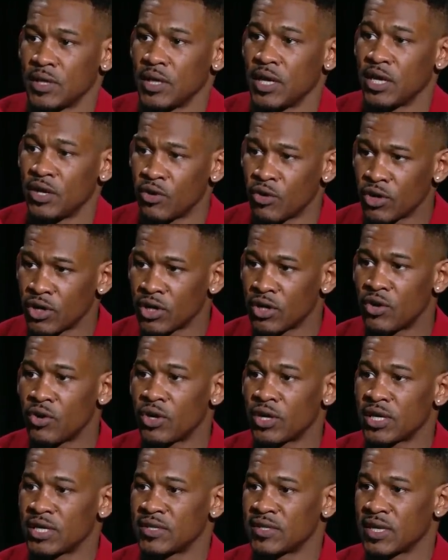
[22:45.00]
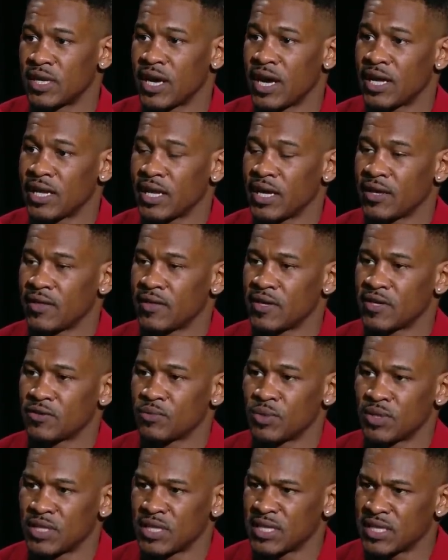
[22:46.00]
in order to go against a guy like this
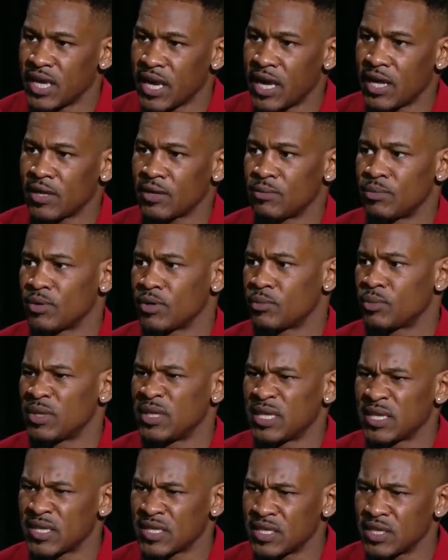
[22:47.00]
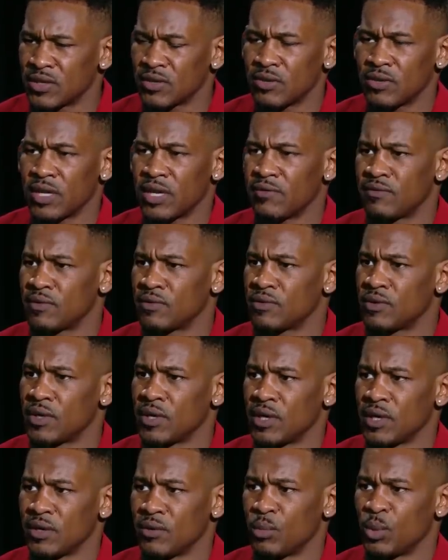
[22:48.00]
with this caliber, with this skill level,
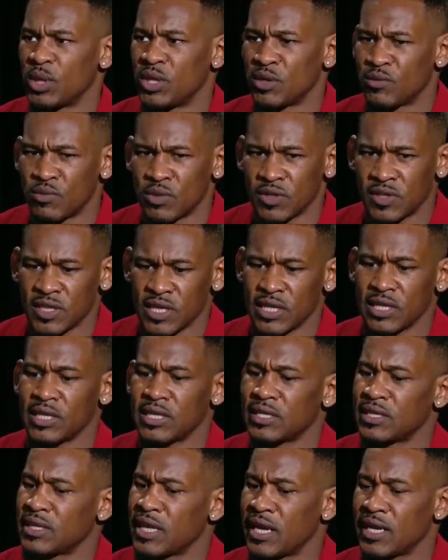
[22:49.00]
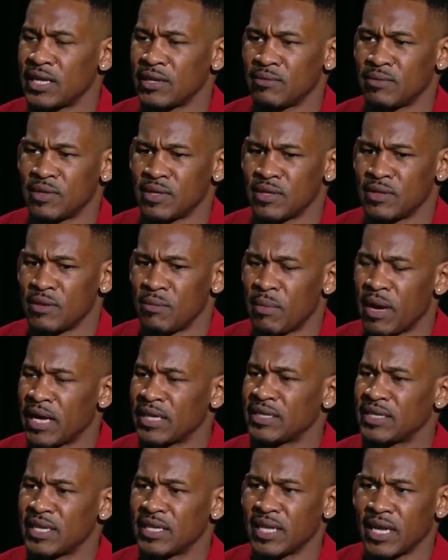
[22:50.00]
with the resentless that he, the, the
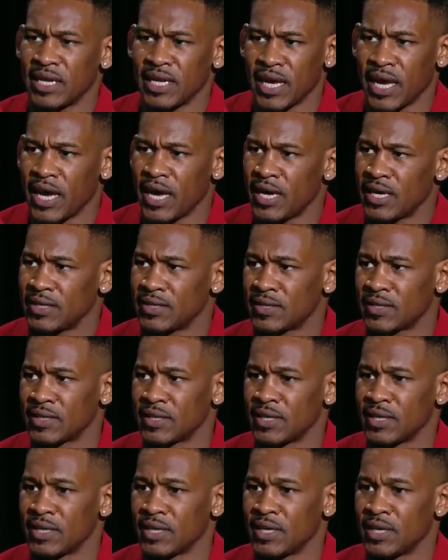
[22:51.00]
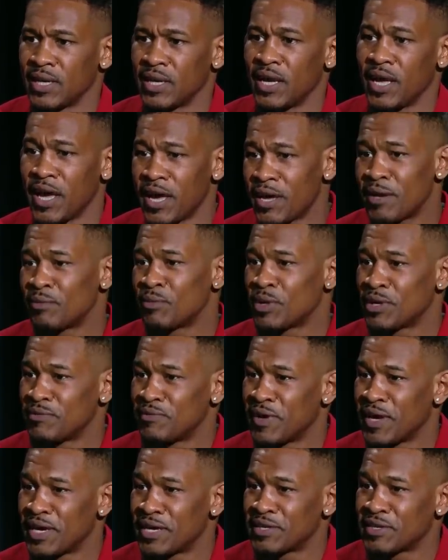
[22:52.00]
mindset that he has, and with
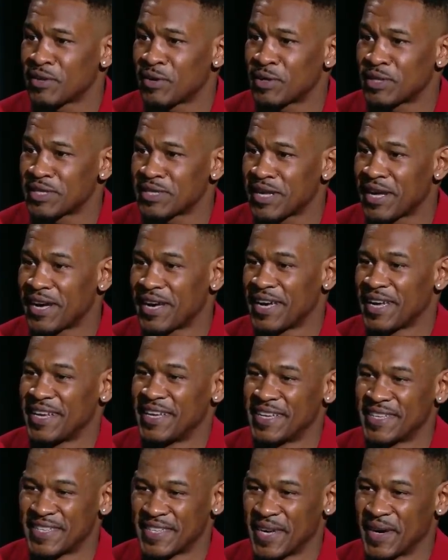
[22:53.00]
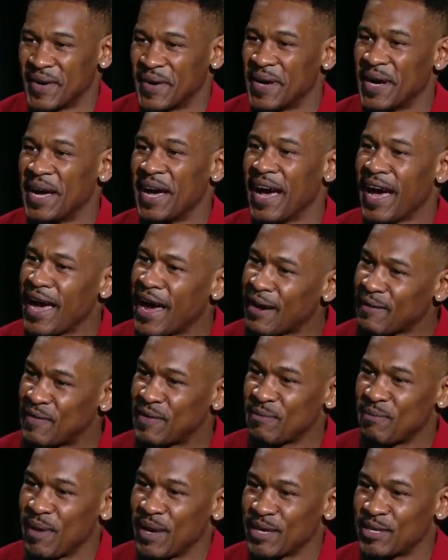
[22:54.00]
Vegas on his side. so I have
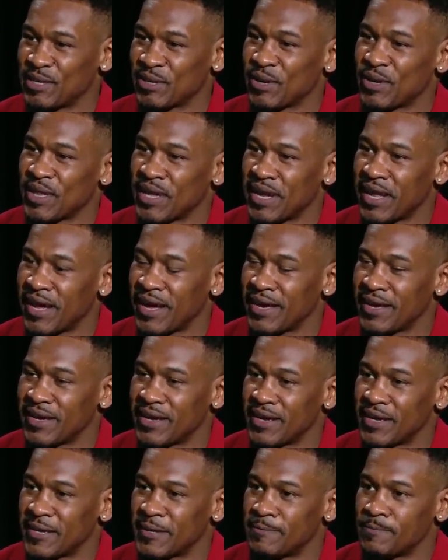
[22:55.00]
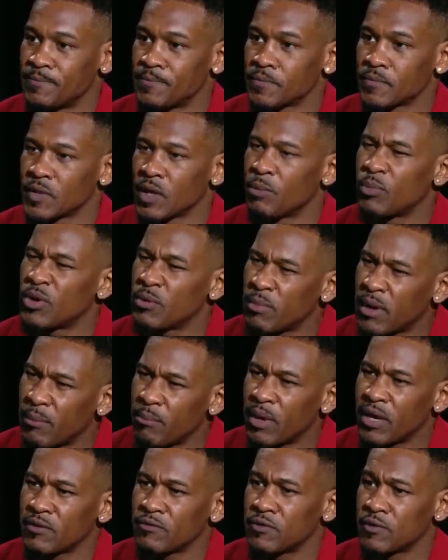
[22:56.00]
to make sure that I uh, put my
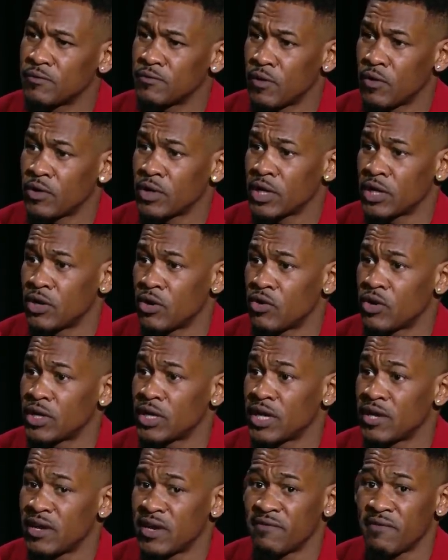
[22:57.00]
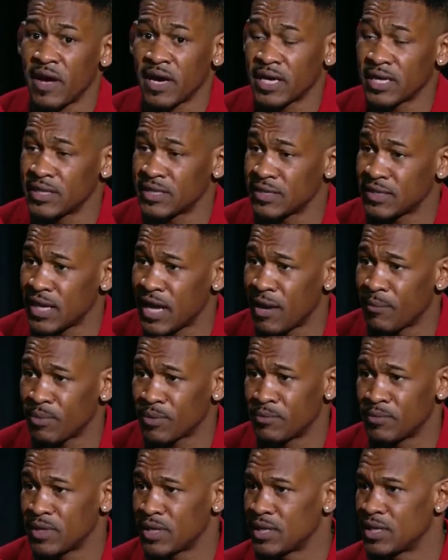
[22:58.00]
best foot forward and go in there. And if I can stop
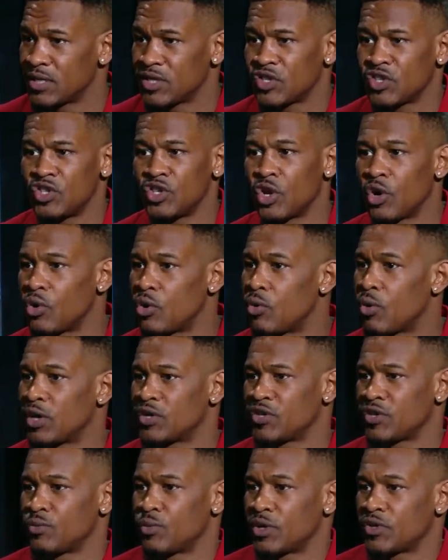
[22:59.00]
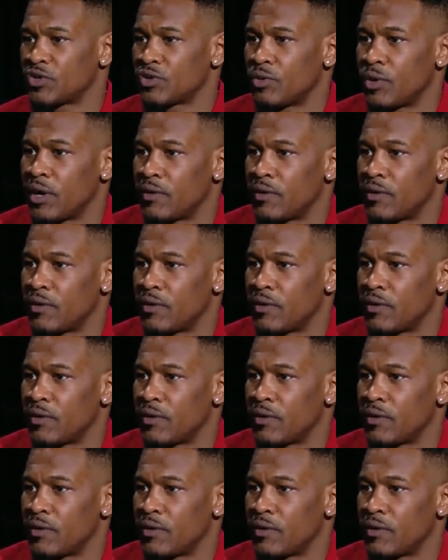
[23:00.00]
him, then it's no question uh, whatsoever. Uh,